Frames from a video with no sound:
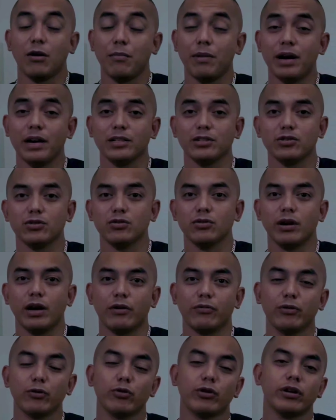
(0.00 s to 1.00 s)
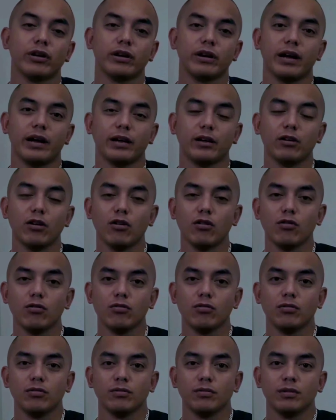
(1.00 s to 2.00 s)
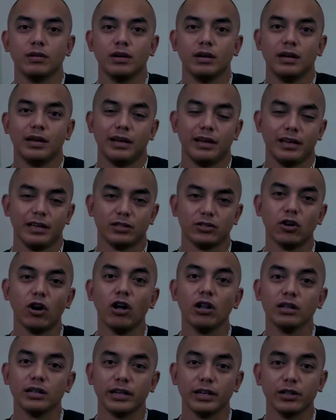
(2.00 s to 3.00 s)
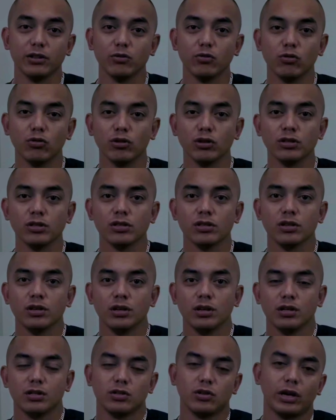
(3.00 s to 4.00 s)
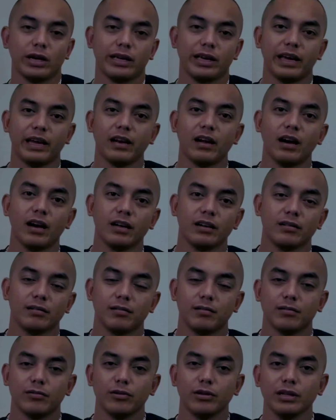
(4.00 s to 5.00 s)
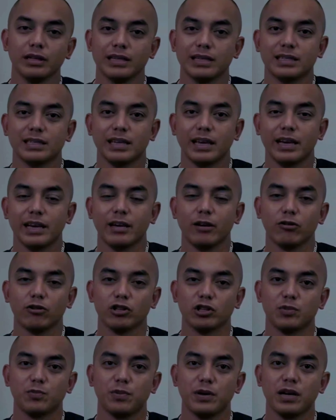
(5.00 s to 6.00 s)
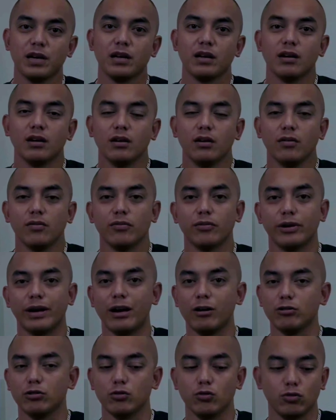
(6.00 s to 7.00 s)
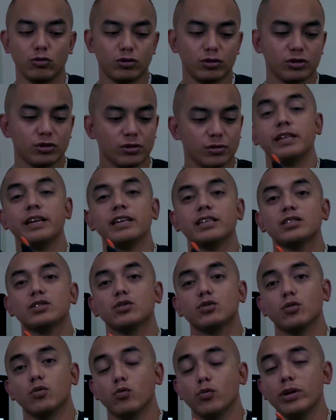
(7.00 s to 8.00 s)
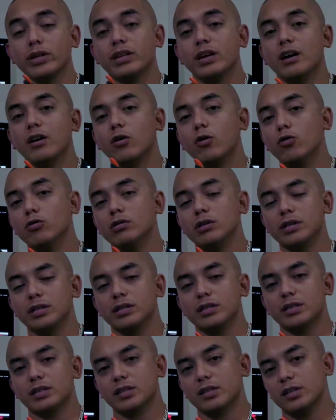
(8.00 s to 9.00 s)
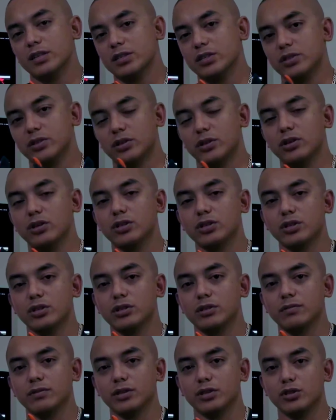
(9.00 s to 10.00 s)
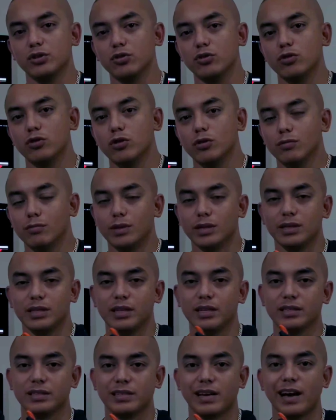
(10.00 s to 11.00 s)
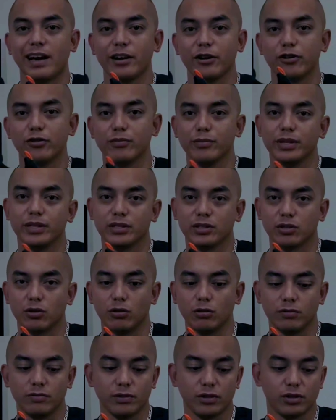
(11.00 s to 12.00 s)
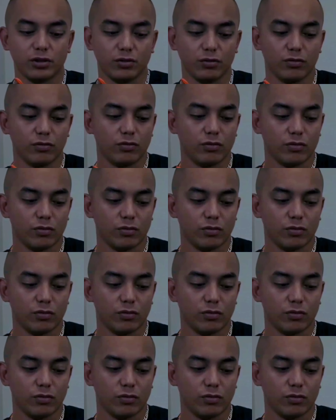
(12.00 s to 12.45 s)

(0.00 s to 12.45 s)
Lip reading: Mind you, everywhere I go is all indoors, so I cannot really say or speak for outdoors. Next, we not only discussed the cushion of the shoe, but the entire midsole of the shoe.